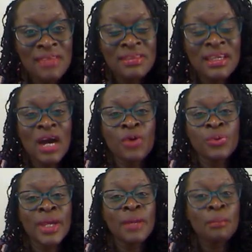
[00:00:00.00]
think how
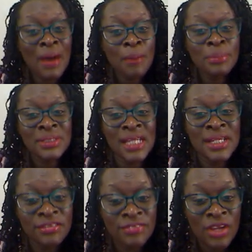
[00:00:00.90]
you can map it
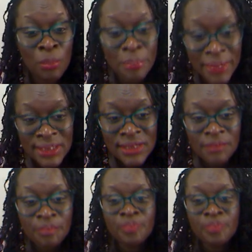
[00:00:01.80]
and develop it.